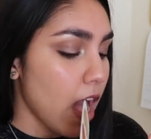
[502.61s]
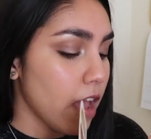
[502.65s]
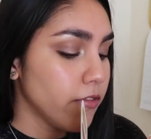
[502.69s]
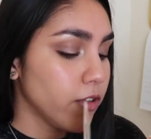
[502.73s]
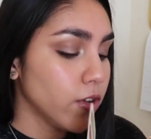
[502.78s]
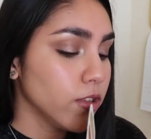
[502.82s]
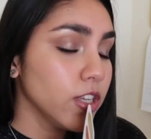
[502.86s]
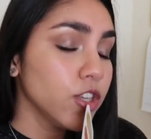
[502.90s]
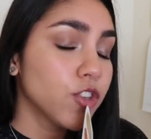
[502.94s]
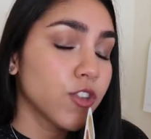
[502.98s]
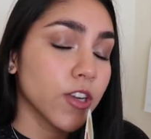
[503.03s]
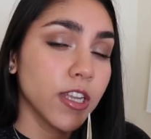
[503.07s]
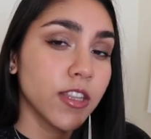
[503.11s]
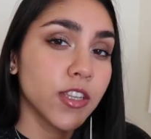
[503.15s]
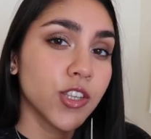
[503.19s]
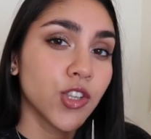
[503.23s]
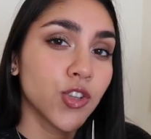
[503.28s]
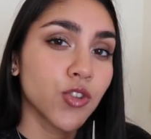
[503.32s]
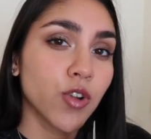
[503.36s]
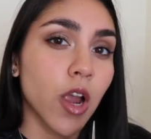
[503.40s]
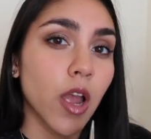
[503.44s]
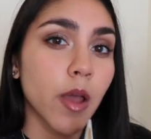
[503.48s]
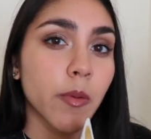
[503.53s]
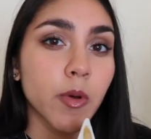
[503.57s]
I've only tried the
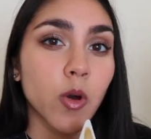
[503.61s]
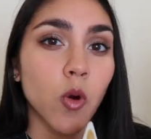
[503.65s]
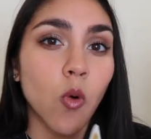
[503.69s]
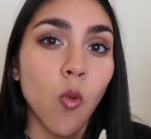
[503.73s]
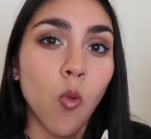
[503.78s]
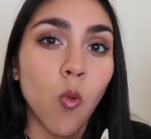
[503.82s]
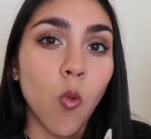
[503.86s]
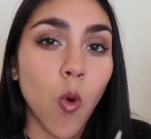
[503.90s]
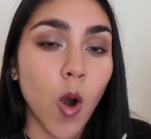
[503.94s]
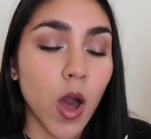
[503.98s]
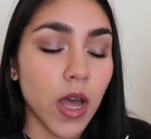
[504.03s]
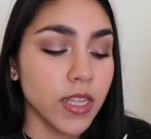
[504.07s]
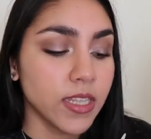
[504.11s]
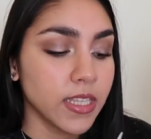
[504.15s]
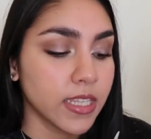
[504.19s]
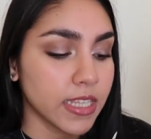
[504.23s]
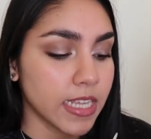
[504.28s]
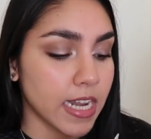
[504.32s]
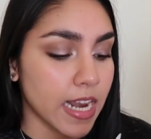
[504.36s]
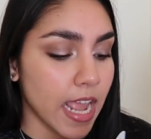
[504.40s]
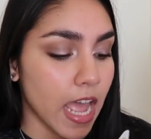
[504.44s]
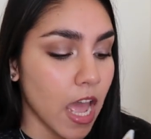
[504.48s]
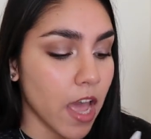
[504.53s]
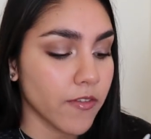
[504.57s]
scrub once,
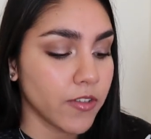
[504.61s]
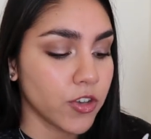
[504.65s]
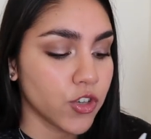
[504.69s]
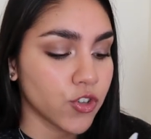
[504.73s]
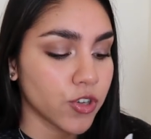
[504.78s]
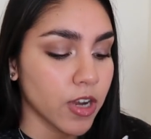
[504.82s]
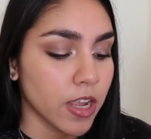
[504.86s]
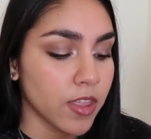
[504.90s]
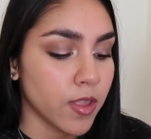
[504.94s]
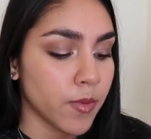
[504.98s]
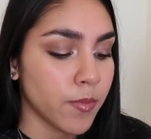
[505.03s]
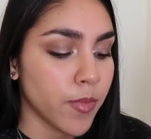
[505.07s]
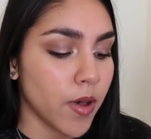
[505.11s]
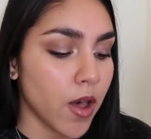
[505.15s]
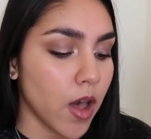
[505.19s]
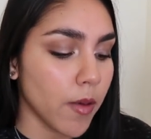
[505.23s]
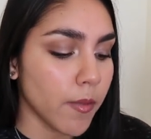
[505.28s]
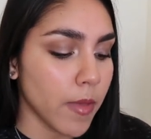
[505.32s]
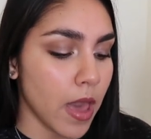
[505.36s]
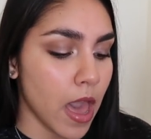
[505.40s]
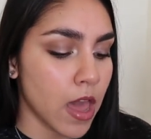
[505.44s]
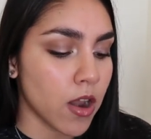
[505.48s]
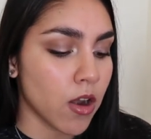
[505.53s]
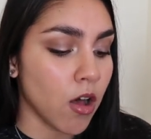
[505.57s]
and I haven't tried the balm
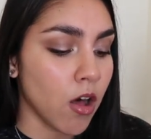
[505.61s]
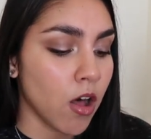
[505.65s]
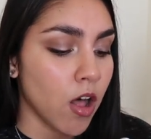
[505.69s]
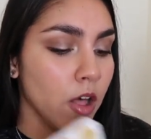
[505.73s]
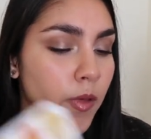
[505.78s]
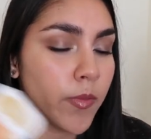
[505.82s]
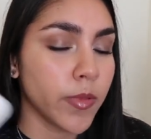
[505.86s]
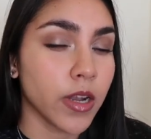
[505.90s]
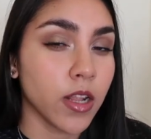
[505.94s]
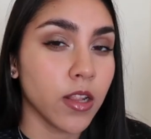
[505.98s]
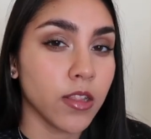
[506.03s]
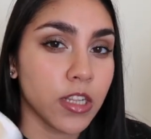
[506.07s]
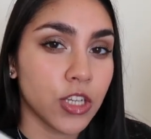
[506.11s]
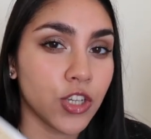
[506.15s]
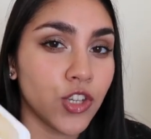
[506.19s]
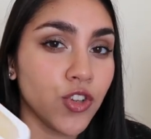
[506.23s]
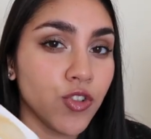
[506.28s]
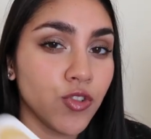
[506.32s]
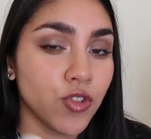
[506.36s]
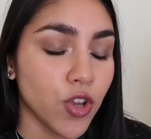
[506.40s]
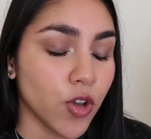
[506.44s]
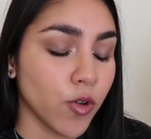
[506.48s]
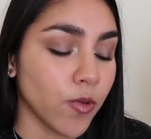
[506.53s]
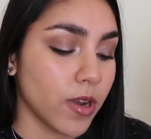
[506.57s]
at all, but I'll let
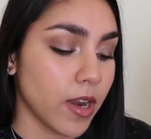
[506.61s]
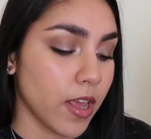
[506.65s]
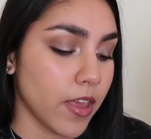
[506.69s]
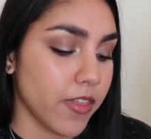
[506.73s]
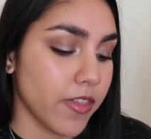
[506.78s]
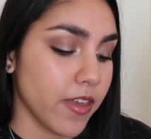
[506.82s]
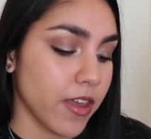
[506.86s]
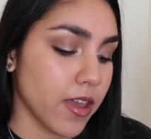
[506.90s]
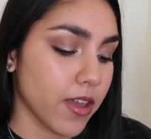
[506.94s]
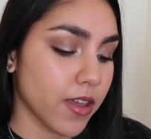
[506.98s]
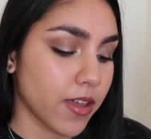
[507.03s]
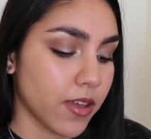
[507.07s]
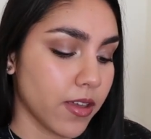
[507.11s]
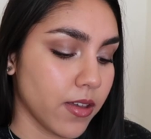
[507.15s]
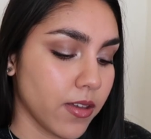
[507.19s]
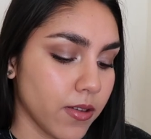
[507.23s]
you know what I think.